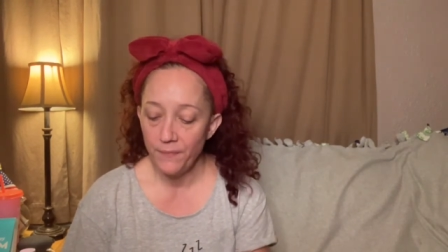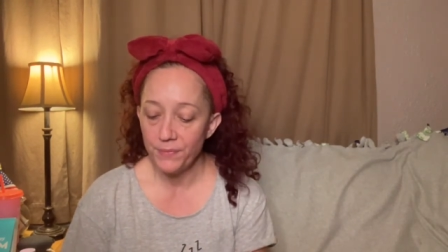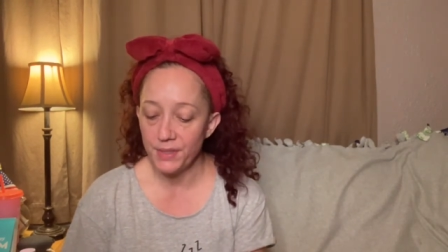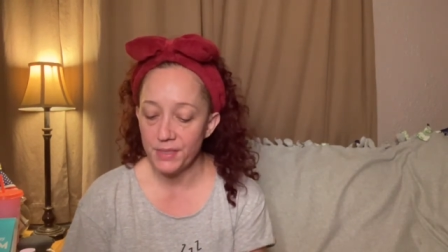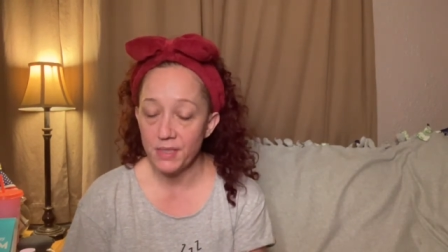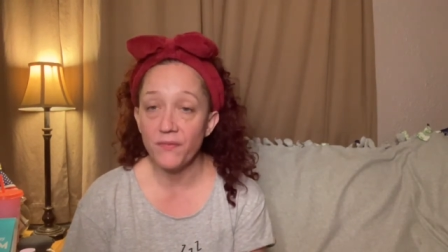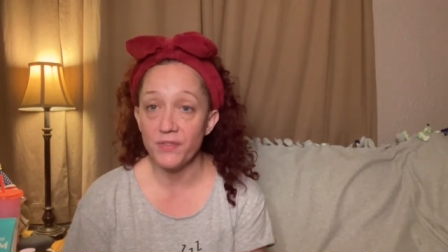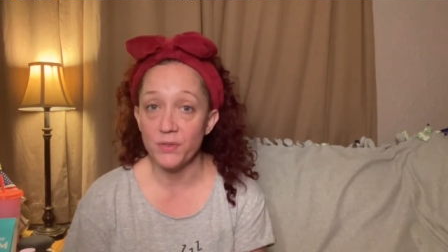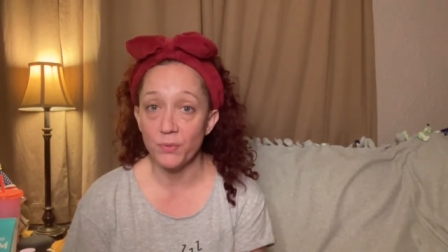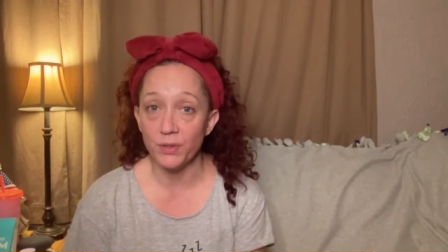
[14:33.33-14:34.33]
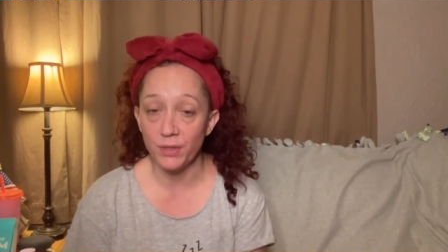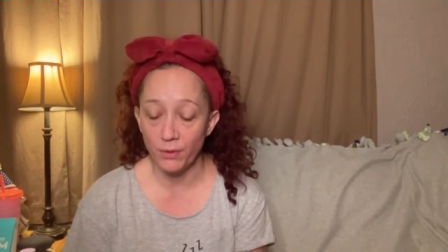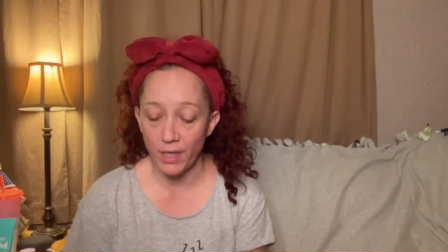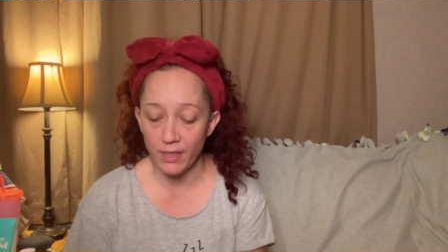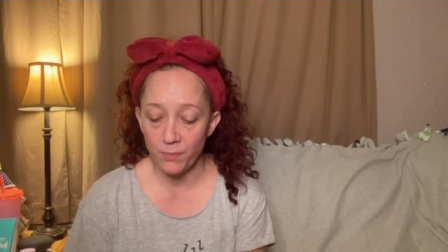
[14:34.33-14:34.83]
This stuff is really
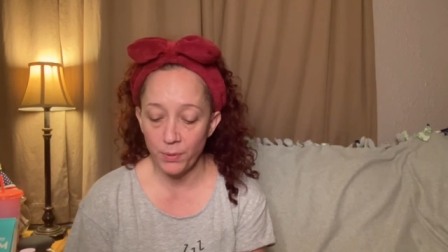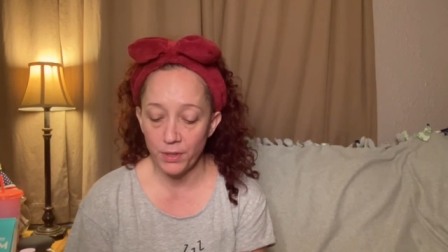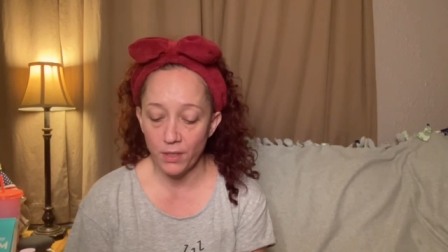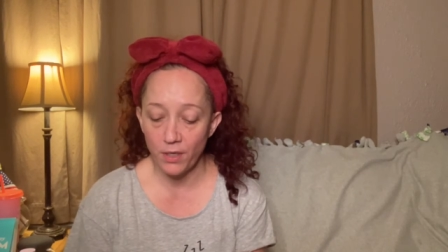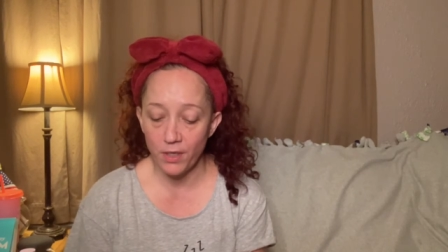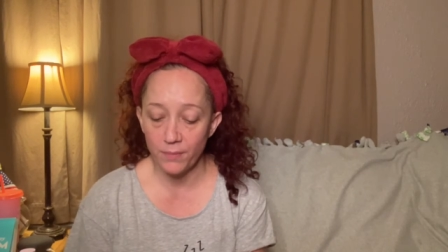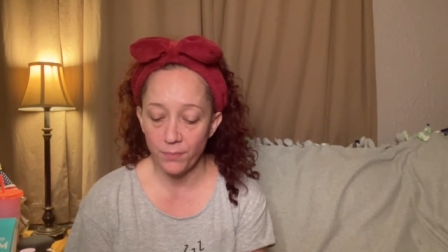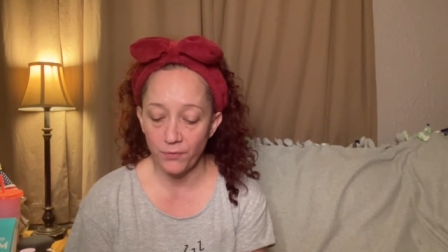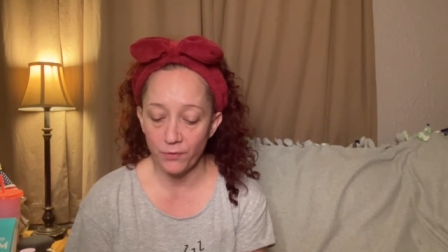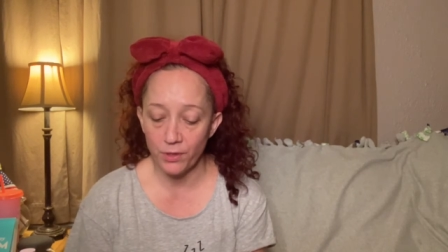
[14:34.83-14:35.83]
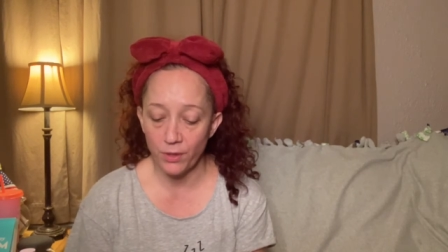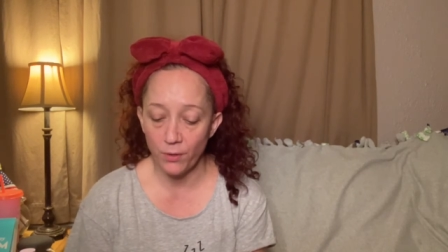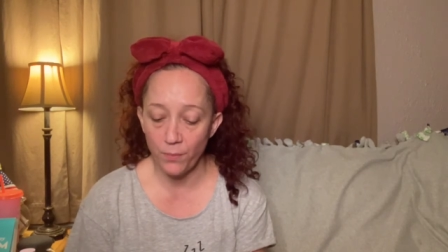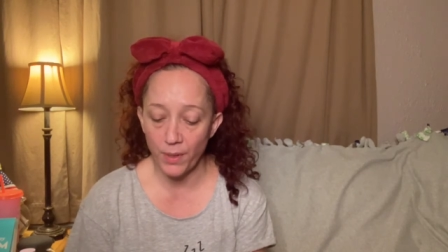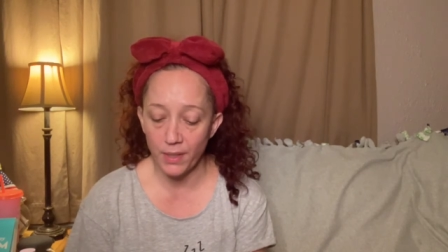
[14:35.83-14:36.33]
great. You put it on before you go
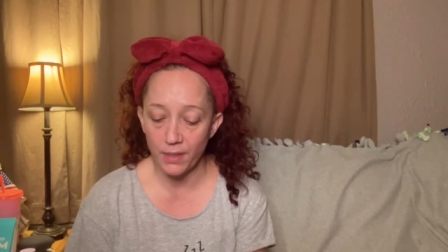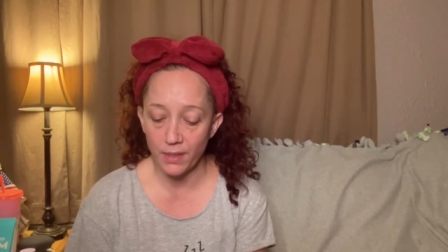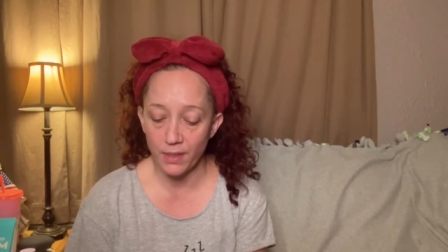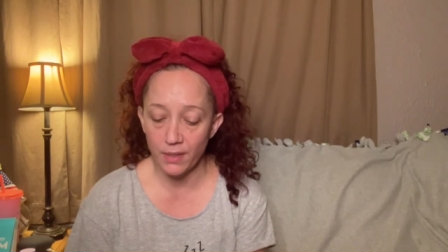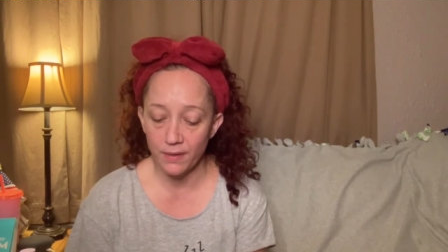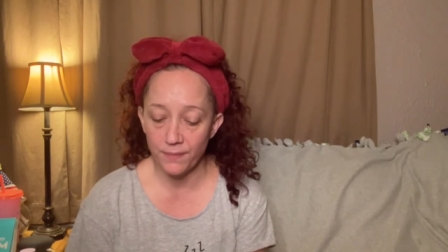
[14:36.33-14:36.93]
to bed at night.